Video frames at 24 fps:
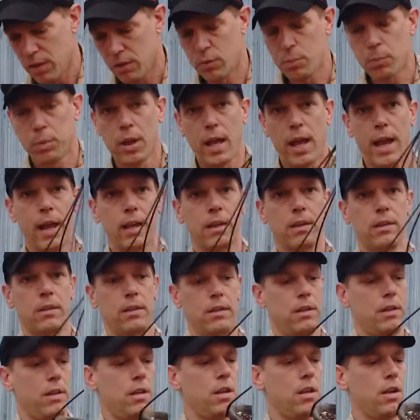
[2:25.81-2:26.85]
this plant
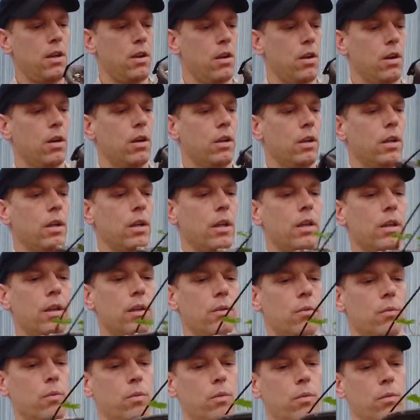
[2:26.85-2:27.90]
here,
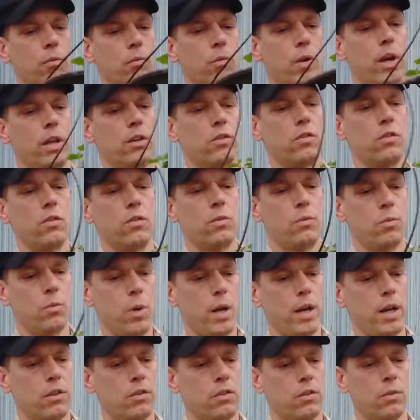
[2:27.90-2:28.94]
when
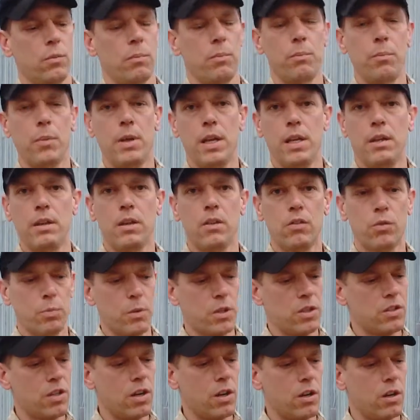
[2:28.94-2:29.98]
it's in this
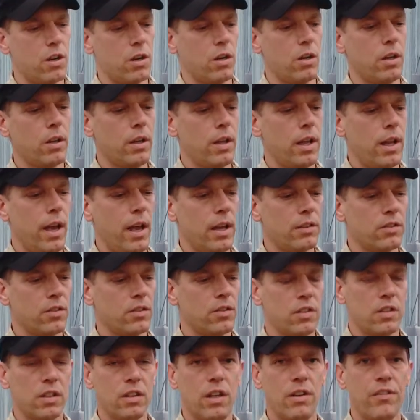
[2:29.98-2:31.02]
material, has
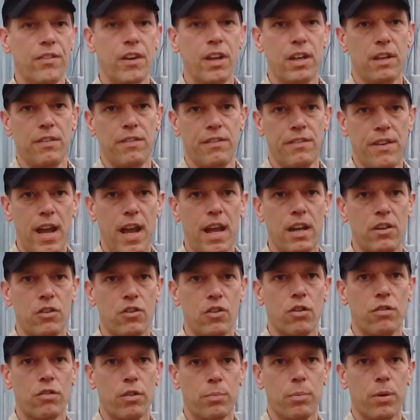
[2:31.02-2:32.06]
a significant
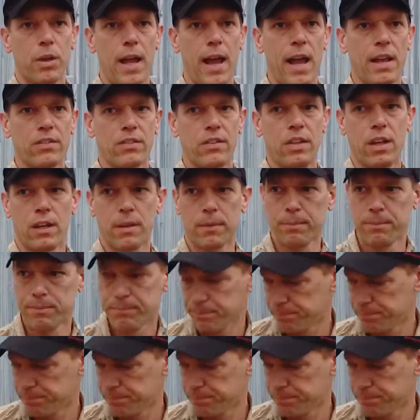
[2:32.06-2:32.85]
advantage over plastic.